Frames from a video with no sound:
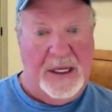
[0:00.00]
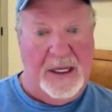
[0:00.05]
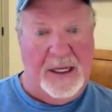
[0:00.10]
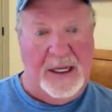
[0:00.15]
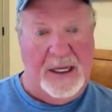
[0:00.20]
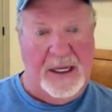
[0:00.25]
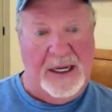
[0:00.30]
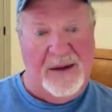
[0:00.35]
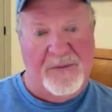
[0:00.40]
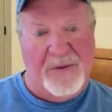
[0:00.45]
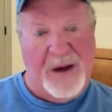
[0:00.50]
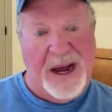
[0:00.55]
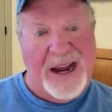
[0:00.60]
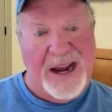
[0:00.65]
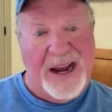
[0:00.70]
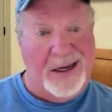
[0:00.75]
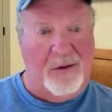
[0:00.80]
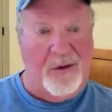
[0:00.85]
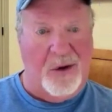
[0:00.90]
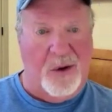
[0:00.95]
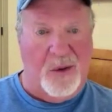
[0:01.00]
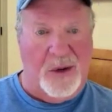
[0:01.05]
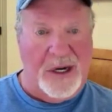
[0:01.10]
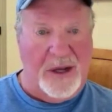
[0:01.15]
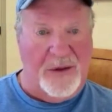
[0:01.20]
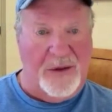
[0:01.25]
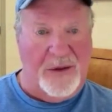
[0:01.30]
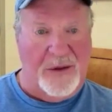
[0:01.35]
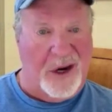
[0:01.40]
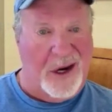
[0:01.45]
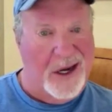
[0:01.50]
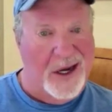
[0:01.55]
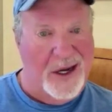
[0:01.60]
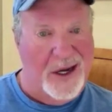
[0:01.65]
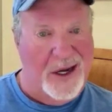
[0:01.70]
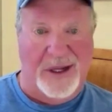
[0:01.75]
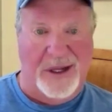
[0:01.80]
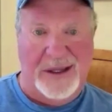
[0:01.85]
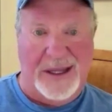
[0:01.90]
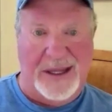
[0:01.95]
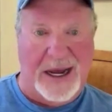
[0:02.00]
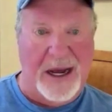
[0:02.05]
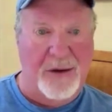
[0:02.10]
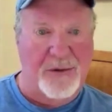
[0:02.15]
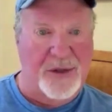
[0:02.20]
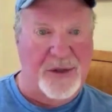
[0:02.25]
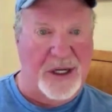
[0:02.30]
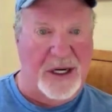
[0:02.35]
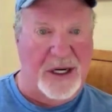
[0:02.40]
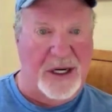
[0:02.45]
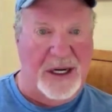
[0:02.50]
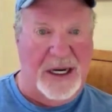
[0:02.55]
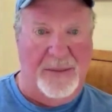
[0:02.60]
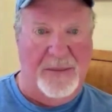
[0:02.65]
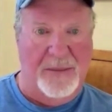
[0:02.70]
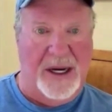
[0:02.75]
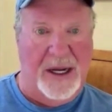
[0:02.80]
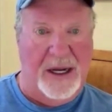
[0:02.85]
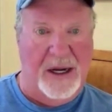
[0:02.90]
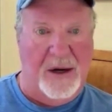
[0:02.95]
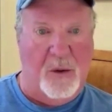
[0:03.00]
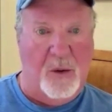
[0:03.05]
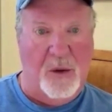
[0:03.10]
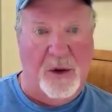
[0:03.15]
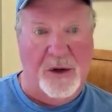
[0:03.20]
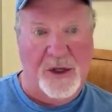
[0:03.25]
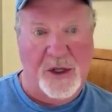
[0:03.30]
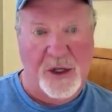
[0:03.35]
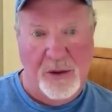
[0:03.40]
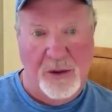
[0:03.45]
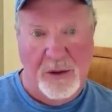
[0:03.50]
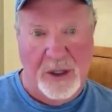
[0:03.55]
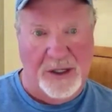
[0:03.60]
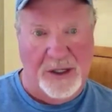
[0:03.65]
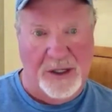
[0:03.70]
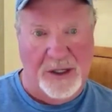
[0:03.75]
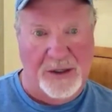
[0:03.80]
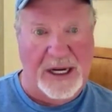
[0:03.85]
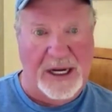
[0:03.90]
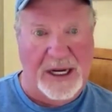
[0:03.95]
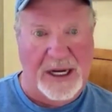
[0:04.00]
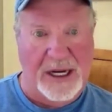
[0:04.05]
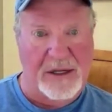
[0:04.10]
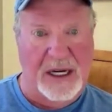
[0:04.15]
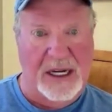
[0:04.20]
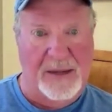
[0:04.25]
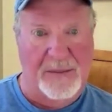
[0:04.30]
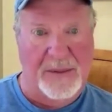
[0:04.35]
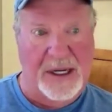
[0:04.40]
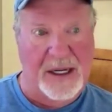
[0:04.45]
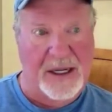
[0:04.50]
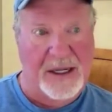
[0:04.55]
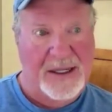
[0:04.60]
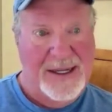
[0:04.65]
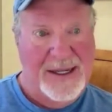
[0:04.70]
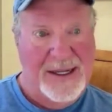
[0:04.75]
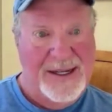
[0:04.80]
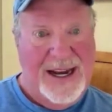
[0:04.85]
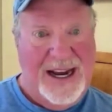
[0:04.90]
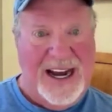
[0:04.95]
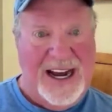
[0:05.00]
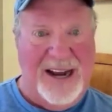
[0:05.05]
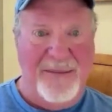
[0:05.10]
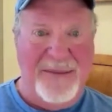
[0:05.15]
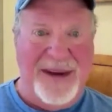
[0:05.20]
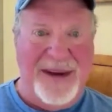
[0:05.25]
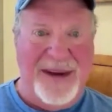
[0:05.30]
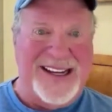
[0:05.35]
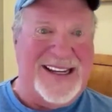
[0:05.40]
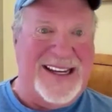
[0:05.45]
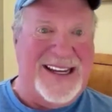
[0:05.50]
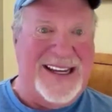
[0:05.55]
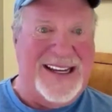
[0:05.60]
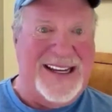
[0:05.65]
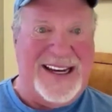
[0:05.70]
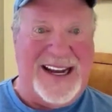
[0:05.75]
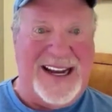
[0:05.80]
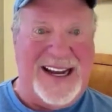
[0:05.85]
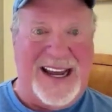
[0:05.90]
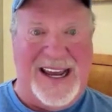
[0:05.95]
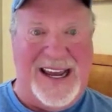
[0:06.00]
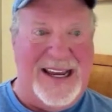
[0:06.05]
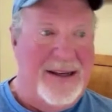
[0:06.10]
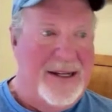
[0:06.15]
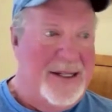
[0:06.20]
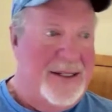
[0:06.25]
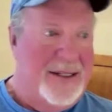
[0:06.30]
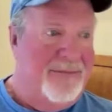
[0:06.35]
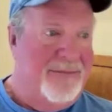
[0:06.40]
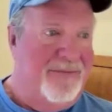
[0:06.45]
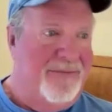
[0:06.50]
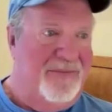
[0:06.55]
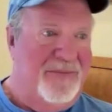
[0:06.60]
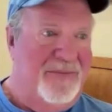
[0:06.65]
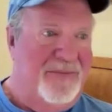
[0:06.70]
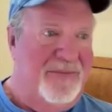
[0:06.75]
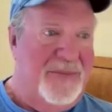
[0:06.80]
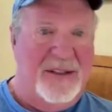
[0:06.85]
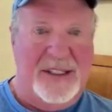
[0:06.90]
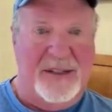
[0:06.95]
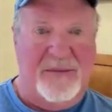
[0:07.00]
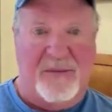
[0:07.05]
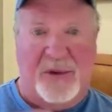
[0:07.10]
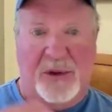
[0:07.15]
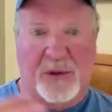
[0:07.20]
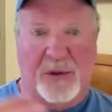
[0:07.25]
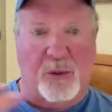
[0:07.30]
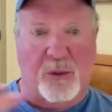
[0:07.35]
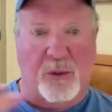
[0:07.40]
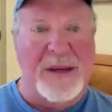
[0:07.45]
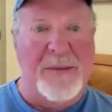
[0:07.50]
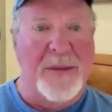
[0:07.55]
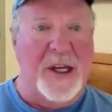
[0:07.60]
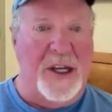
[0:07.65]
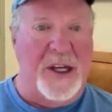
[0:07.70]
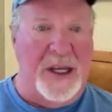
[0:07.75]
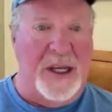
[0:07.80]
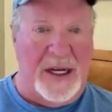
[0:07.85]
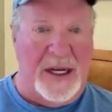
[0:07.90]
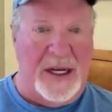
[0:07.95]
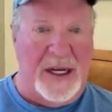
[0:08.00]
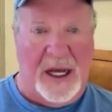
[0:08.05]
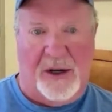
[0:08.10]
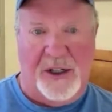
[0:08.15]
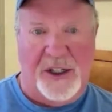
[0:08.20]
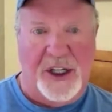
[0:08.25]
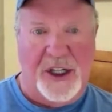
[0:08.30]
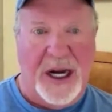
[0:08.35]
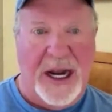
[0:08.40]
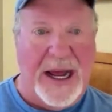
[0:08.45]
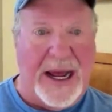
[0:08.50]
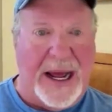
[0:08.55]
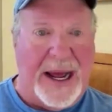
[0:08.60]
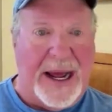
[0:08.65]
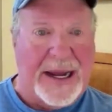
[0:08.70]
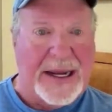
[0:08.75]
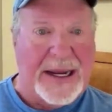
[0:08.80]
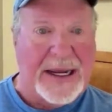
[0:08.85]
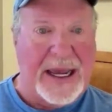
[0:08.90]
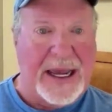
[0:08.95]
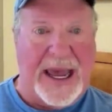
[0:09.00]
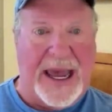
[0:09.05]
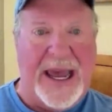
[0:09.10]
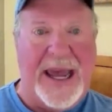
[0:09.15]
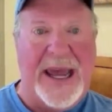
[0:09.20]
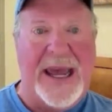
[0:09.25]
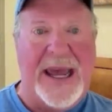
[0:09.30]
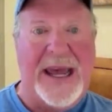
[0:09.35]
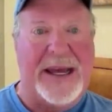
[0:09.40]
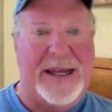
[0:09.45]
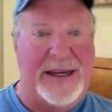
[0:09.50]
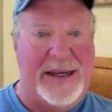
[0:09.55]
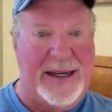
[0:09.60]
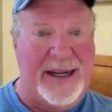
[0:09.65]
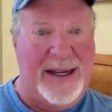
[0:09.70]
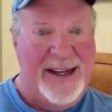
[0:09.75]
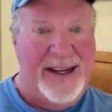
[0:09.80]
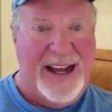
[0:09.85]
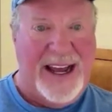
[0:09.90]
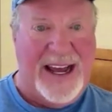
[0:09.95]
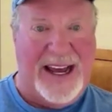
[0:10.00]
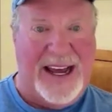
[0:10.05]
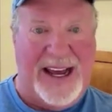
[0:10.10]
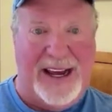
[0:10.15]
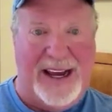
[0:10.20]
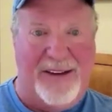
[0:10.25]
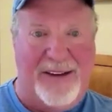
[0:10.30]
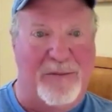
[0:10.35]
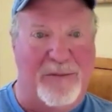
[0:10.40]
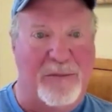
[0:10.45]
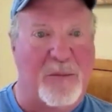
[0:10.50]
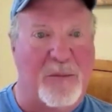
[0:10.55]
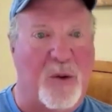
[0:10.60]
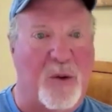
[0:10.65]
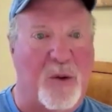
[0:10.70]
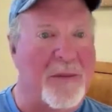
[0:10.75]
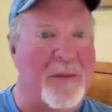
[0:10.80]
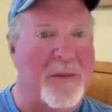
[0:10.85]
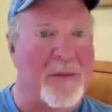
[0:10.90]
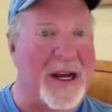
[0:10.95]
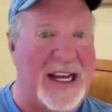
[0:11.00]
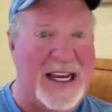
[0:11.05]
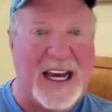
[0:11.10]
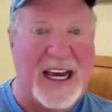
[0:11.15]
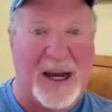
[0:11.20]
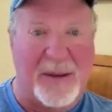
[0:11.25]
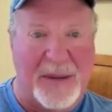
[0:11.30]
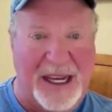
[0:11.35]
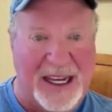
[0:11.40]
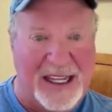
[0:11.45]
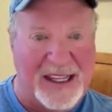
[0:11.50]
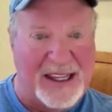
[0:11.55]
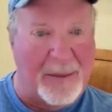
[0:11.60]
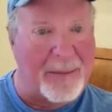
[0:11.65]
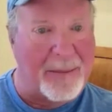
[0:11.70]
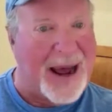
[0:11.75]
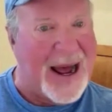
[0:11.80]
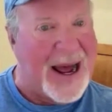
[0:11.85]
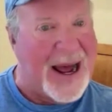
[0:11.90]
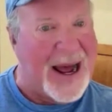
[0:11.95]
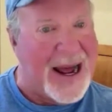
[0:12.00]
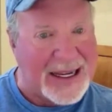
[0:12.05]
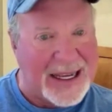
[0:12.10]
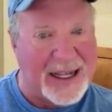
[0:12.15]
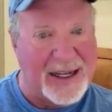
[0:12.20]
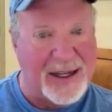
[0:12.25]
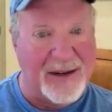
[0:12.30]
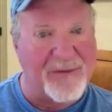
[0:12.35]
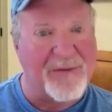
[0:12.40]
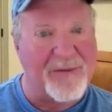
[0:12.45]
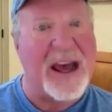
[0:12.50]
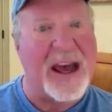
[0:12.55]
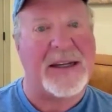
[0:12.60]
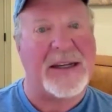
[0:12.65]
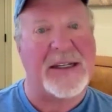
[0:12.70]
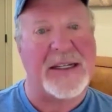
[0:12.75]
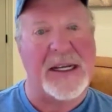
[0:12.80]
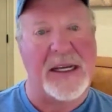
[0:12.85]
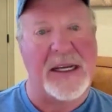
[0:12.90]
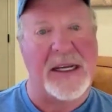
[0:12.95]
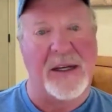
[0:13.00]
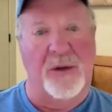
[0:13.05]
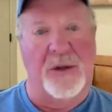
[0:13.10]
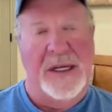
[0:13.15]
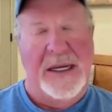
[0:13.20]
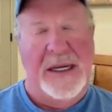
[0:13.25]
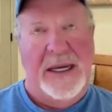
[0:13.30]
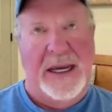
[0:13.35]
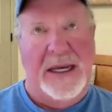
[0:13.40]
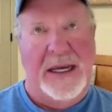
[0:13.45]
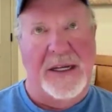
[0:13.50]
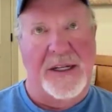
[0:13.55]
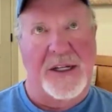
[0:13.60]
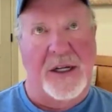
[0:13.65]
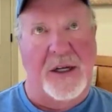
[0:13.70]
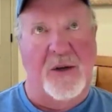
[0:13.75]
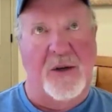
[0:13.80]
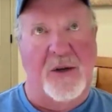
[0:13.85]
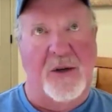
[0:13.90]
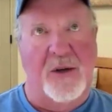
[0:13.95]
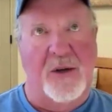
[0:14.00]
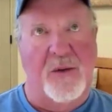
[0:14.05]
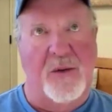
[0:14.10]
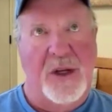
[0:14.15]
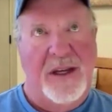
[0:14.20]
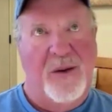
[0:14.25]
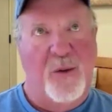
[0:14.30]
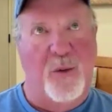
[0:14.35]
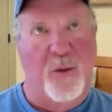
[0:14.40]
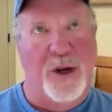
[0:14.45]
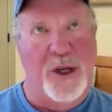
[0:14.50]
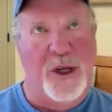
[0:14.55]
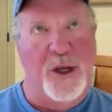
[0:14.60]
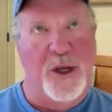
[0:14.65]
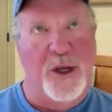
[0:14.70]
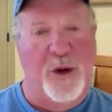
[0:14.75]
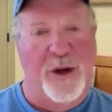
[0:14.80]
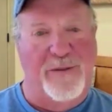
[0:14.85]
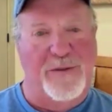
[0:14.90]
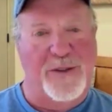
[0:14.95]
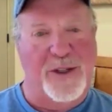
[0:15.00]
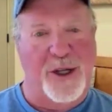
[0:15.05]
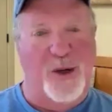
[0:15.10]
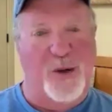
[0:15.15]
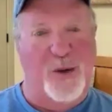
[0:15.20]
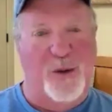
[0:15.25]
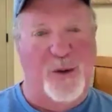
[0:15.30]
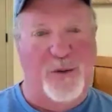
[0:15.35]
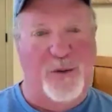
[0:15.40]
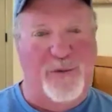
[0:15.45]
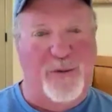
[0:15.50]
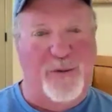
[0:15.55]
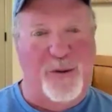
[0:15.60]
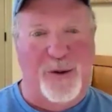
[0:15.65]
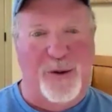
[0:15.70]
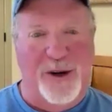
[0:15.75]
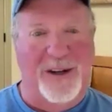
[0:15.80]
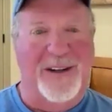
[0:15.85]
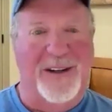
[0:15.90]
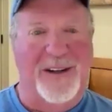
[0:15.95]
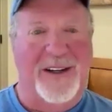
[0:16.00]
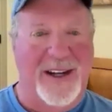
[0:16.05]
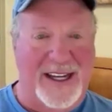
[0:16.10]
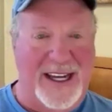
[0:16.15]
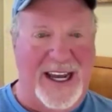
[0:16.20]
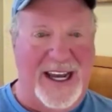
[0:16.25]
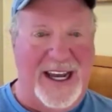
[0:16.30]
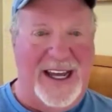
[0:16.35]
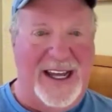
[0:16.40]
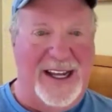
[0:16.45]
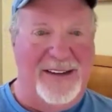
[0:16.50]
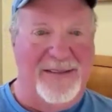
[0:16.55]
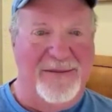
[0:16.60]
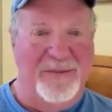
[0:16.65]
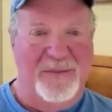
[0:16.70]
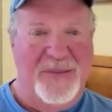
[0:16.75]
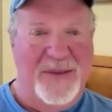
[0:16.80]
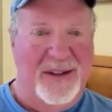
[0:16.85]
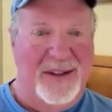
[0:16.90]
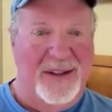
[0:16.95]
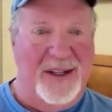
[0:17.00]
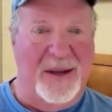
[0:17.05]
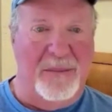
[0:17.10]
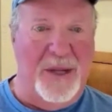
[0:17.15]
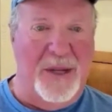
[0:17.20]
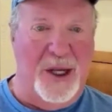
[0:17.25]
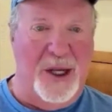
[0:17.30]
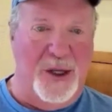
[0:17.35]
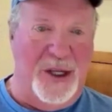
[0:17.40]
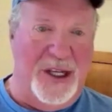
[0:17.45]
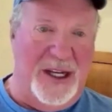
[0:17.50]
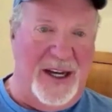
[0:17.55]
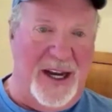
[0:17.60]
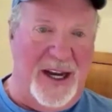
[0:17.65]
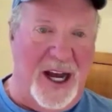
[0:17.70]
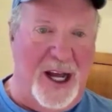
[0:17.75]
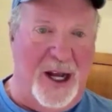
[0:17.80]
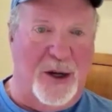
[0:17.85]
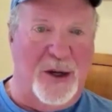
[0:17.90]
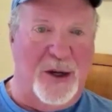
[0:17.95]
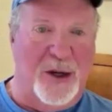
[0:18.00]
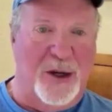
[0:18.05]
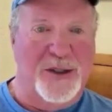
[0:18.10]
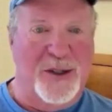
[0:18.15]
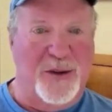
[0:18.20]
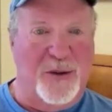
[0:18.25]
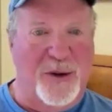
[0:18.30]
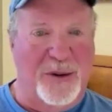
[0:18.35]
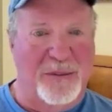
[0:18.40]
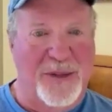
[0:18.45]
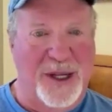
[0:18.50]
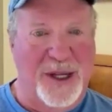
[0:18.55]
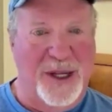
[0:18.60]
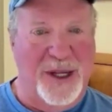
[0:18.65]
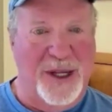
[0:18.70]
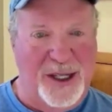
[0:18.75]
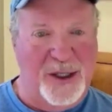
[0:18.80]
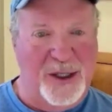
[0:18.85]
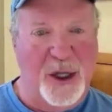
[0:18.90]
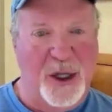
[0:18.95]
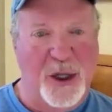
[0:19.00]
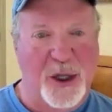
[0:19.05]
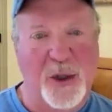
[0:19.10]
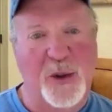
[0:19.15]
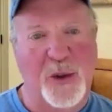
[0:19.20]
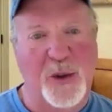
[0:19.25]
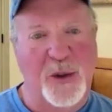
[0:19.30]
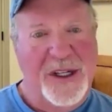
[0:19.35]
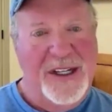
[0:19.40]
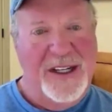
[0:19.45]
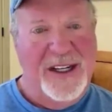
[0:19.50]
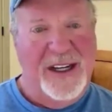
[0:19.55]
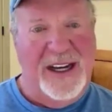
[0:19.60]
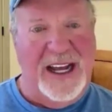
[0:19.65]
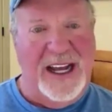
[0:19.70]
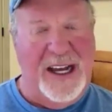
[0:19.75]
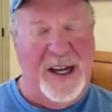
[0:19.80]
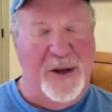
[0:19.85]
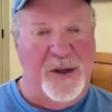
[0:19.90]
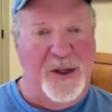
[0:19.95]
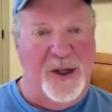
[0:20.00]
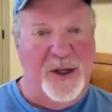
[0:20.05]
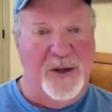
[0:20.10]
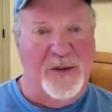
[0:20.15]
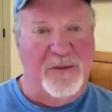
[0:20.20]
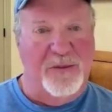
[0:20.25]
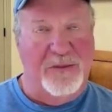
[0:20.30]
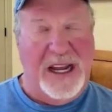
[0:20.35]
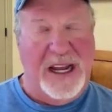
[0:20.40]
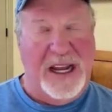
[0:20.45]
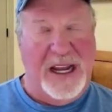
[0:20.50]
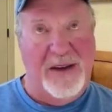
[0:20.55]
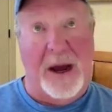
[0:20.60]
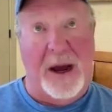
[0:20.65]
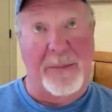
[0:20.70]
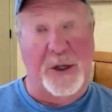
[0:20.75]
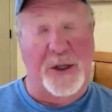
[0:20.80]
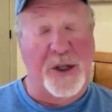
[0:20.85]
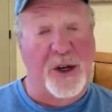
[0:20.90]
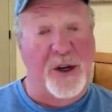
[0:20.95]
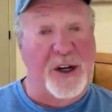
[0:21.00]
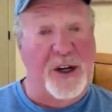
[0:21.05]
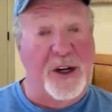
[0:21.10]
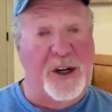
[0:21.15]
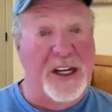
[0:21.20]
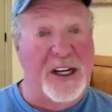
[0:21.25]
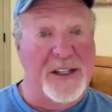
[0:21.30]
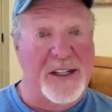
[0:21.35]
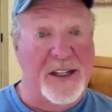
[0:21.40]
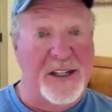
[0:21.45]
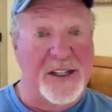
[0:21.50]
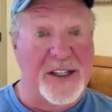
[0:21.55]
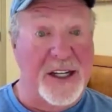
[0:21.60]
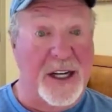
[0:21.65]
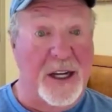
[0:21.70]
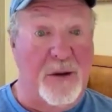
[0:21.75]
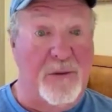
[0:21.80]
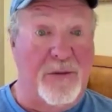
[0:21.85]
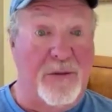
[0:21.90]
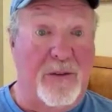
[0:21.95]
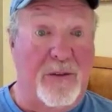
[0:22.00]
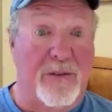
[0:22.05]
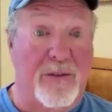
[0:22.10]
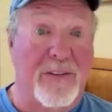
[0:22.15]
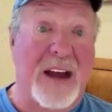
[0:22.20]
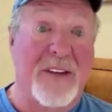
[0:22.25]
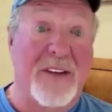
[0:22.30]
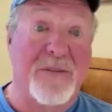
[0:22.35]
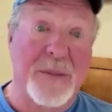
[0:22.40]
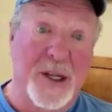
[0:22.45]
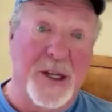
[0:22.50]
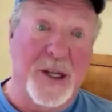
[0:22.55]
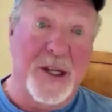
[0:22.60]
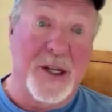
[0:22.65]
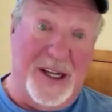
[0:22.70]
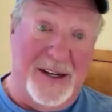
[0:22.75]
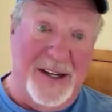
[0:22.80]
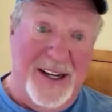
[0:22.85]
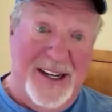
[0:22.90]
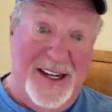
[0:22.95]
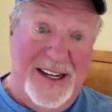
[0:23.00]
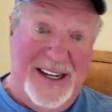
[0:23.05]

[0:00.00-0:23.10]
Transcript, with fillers: and if I could grow another 100,000 EBITDA or 200,000 EBITDA, I might get a $3 million check and have more money coming at the back end of that deal. And so, what you would have sold for, again, a million dollars or a million two, now you have opportunities to sell for five million.